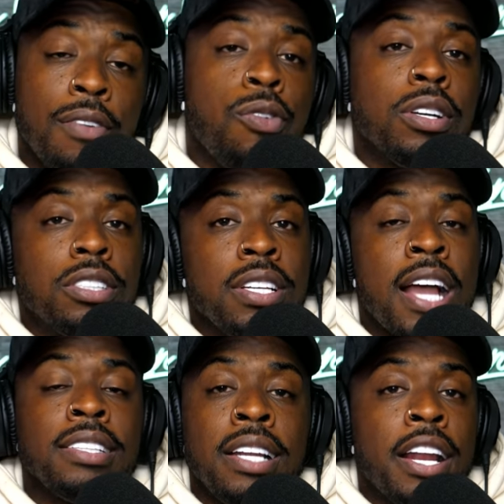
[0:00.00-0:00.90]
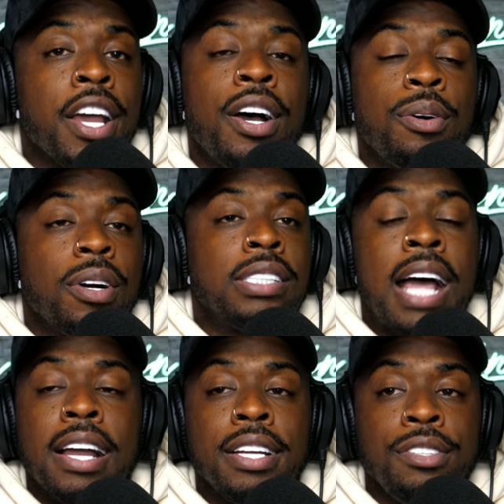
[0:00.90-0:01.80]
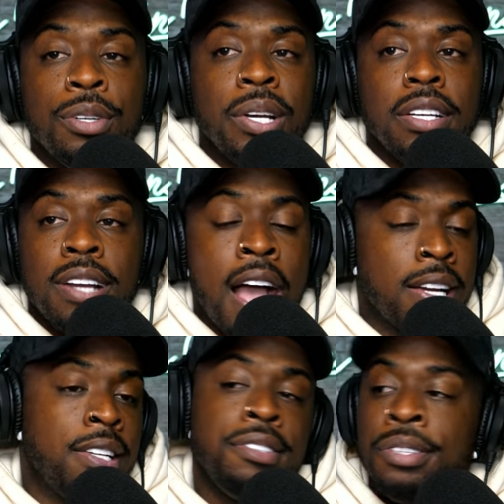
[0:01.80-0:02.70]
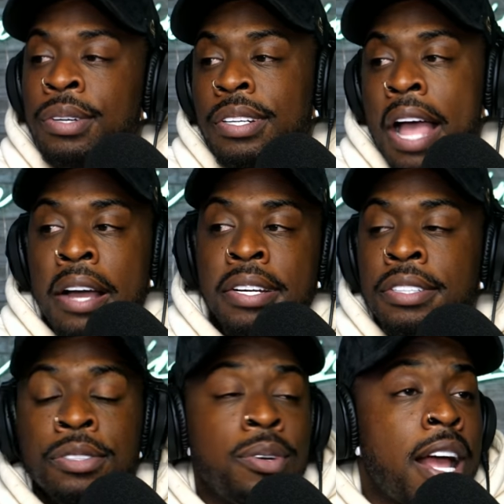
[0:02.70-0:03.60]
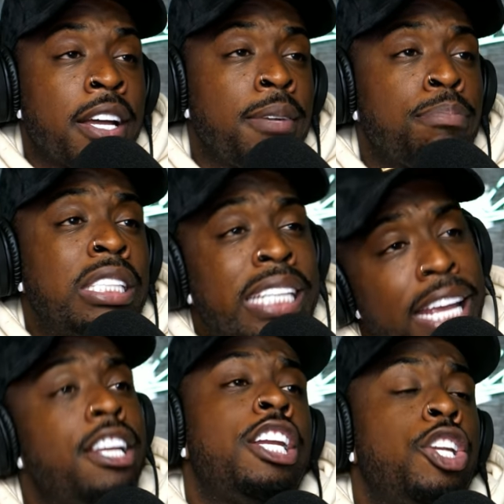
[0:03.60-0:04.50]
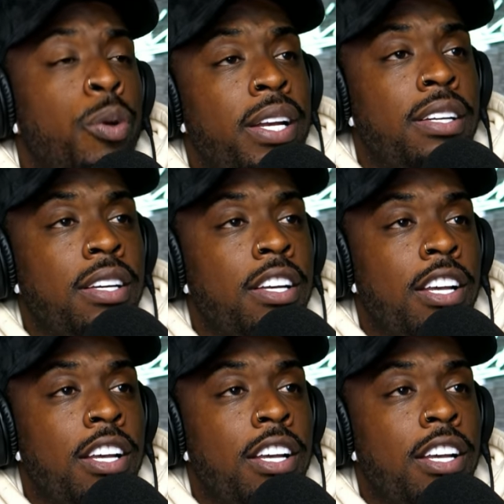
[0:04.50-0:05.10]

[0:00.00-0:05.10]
Unfortunately, I had to let it go because I couldn't do it. I couldn't do it. I couldn't do it. I couldn't pretend to do it.